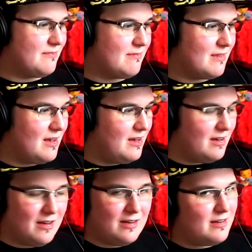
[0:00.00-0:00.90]

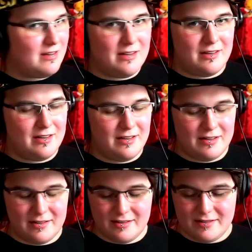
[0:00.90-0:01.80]

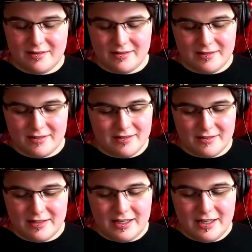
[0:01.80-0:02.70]

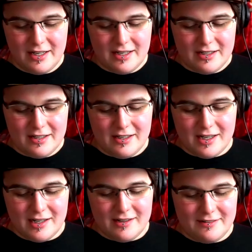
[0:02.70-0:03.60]

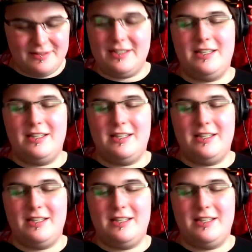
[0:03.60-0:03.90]
[no speech]